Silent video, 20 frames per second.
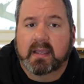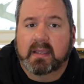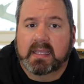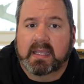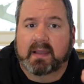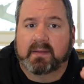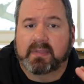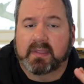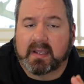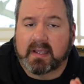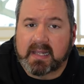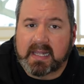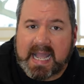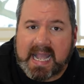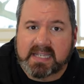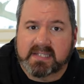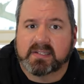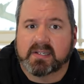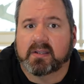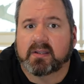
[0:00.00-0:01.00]
You have the
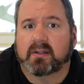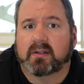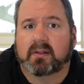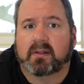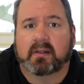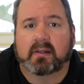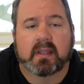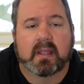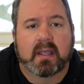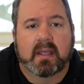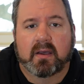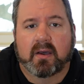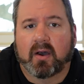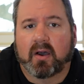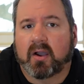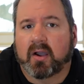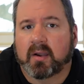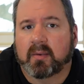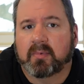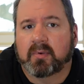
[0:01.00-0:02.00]
classical
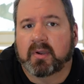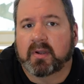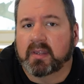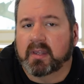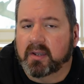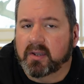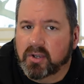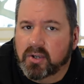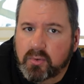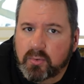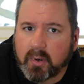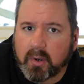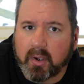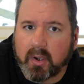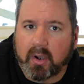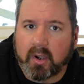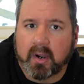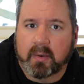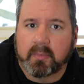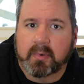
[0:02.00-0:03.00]
armor and the newer
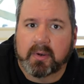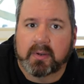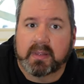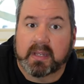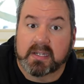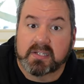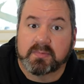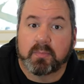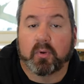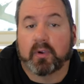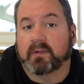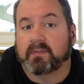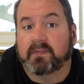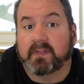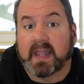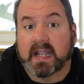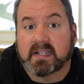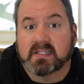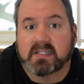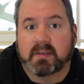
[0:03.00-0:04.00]
armor that's more
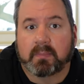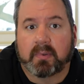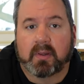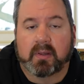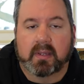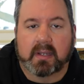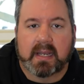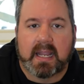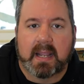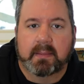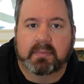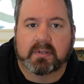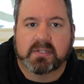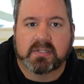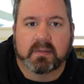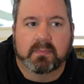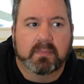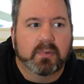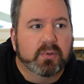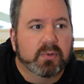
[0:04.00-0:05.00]
flexible and able
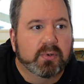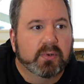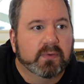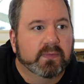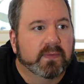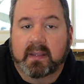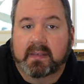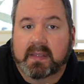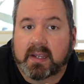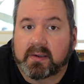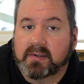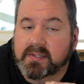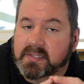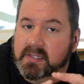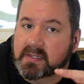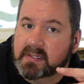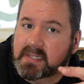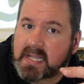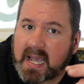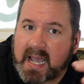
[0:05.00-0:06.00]
to move. There's
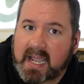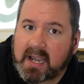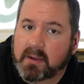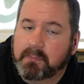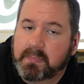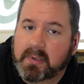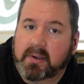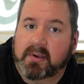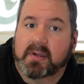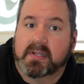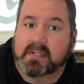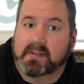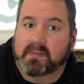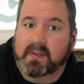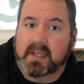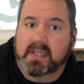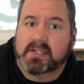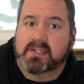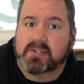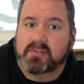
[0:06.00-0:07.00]
entire periods of
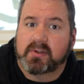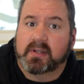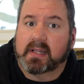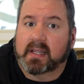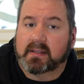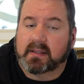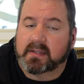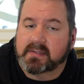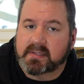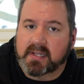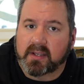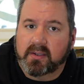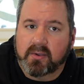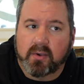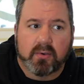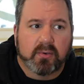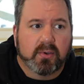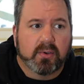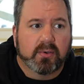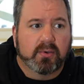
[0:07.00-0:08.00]
history like the
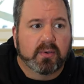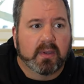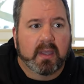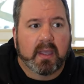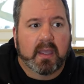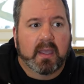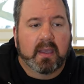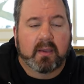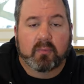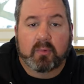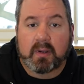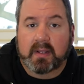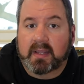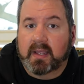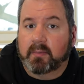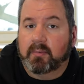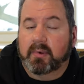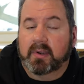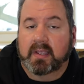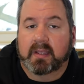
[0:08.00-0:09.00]
Sengoku where
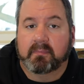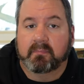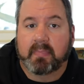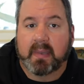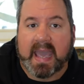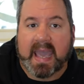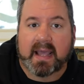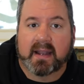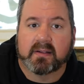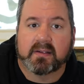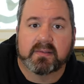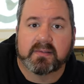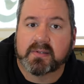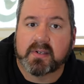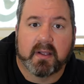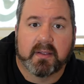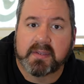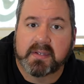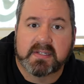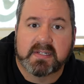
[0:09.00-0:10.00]
they were in battles
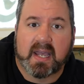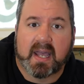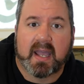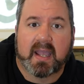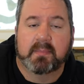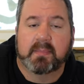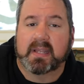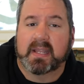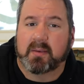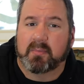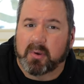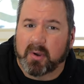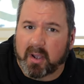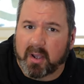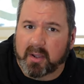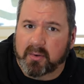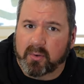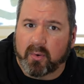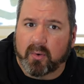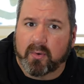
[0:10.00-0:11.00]
all the time and they were
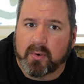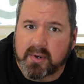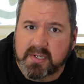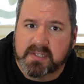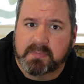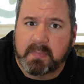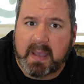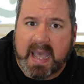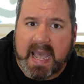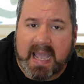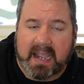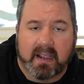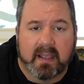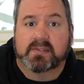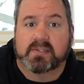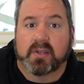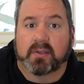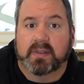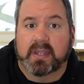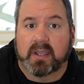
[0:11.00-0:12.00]
on horseback.
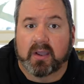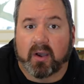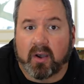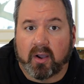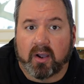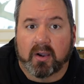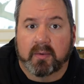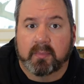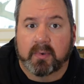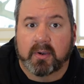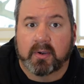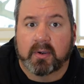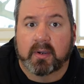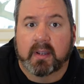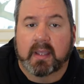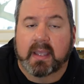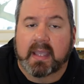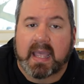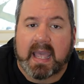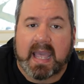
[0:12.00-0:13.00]
So the armor
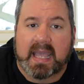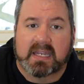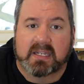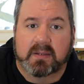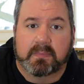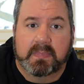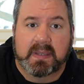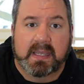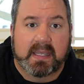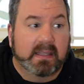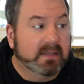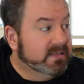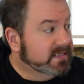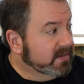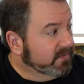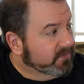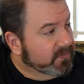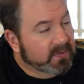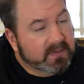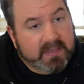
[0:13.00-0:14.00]
had to be
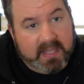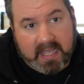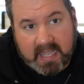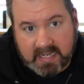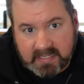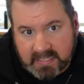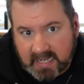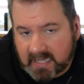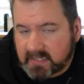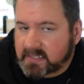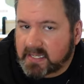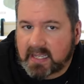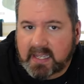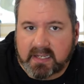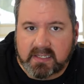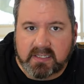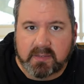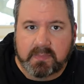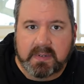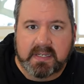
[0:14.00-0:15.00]
different, the Haidate
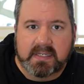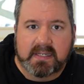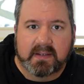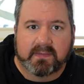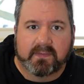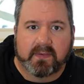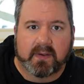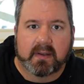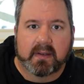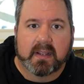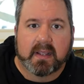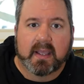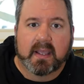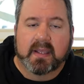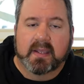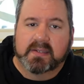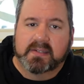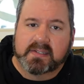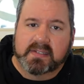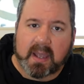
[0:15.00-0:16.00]
had to be different.
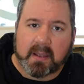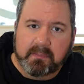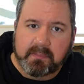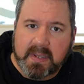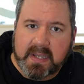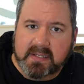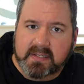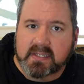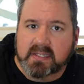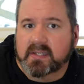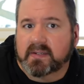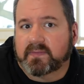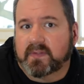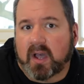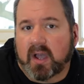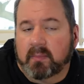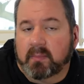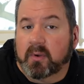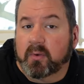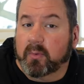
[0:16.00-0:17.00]
Some pieces of
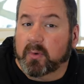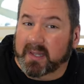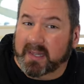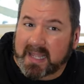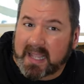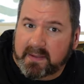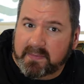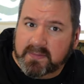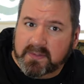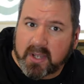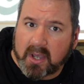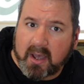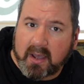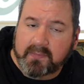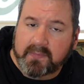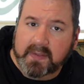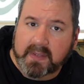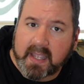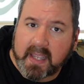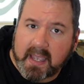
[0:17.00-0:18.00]
armor were left
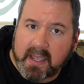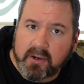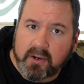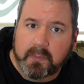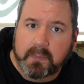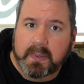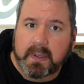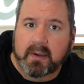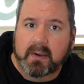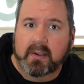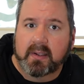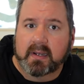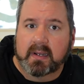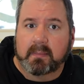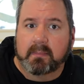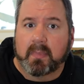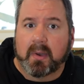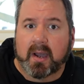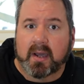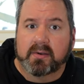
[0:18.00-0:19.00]
off in the Edo period
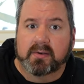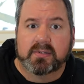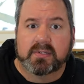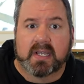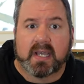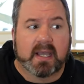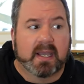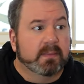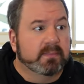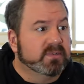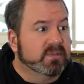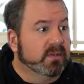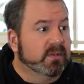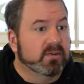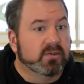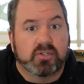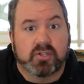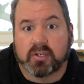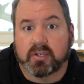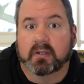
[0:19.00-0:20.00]
and modern times so
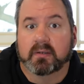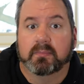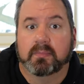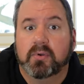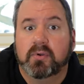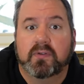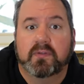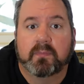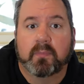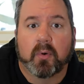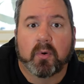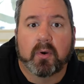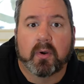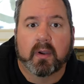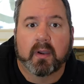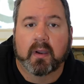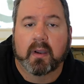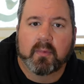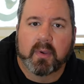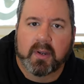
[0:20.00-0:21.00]
that you could move
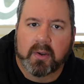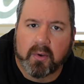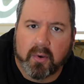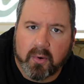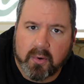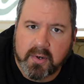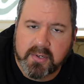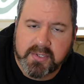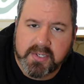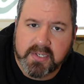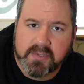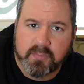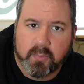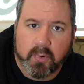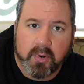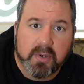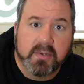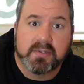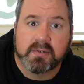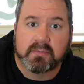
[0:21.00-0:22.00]
more when horses
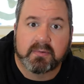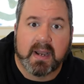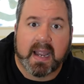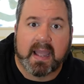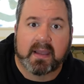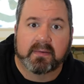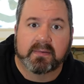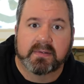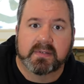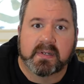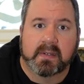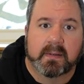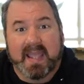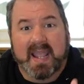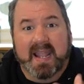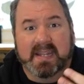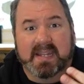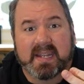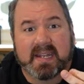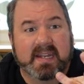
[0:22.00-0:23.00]
weren't around.
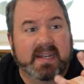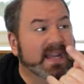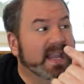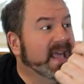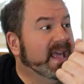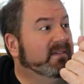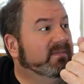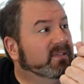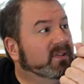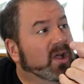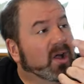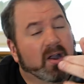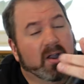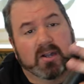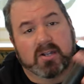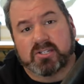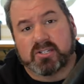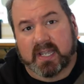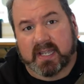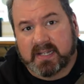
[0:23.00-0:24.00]
And you didn't have
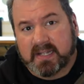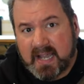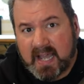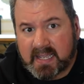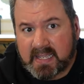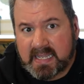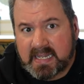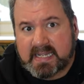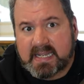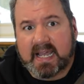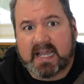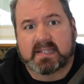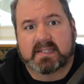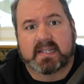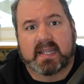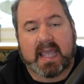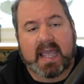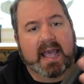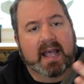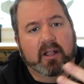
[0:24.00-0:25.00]
large like
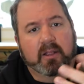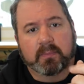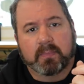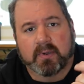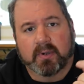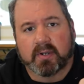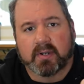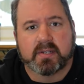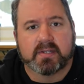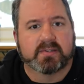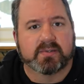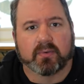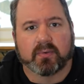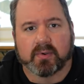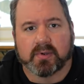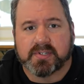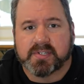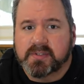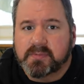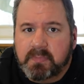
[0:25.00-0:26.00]
naginata halberds
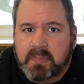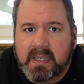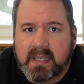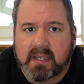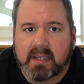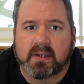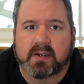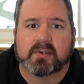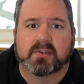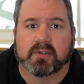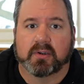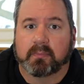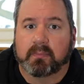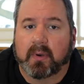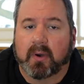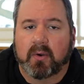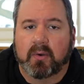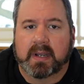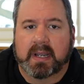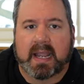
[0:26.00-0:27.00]
or spears or
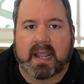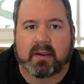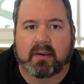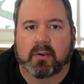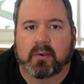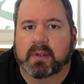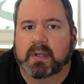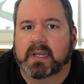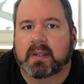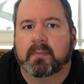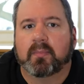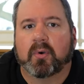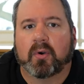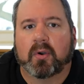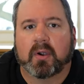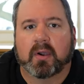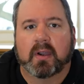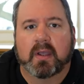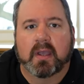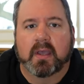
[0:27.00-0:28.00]
bow and arrow
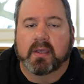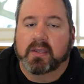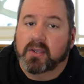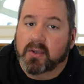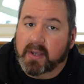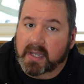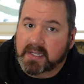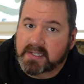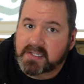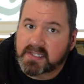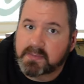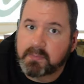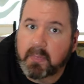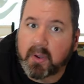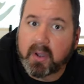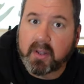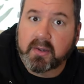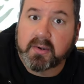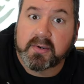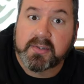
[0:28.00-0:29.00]
anymore. You had
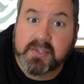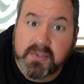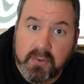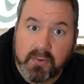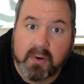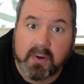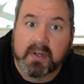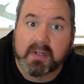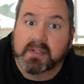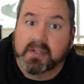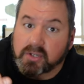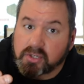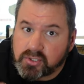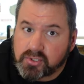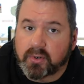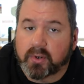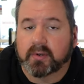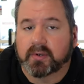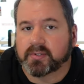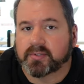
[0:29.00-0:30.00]
smaller swords,
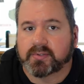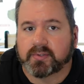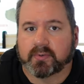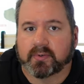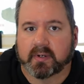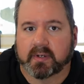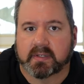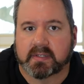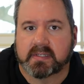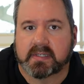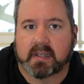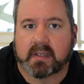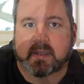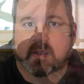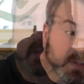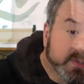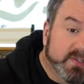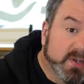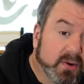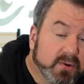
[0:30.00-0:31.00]
shorter swords.
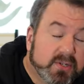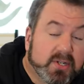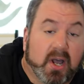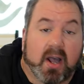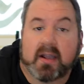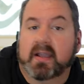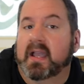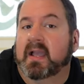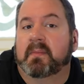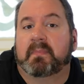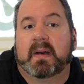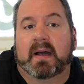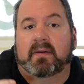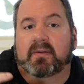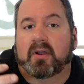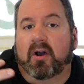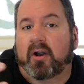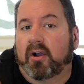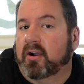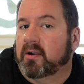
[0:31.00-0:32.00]
So talking
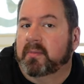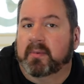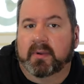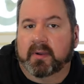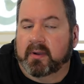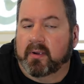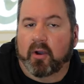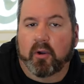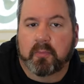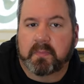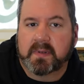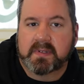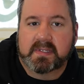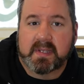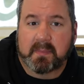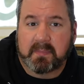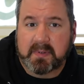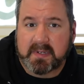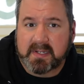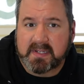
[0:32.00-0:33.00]
about armor opens
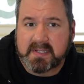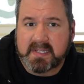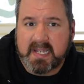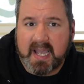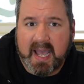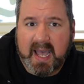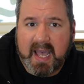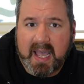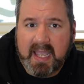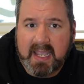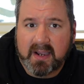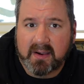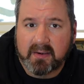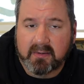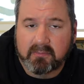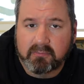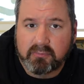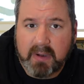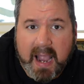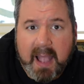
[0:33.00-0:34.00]
up an entire
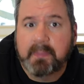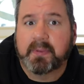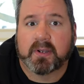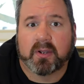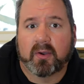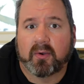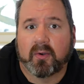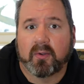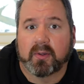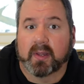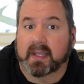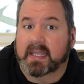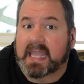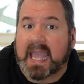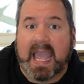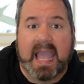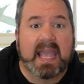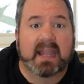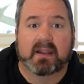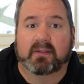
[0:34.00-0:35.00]
rabbit hole, a
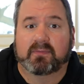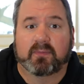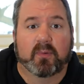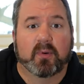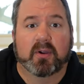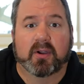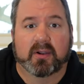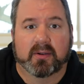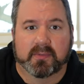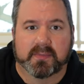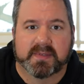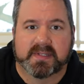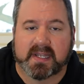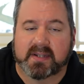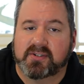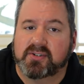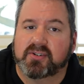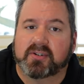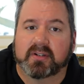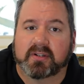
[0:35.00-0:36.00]
can of worms
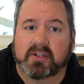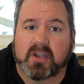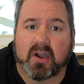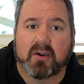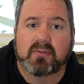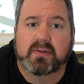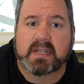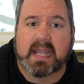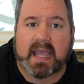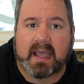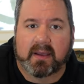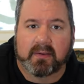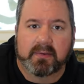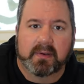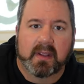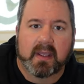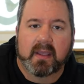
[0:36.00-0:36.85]
that you could go down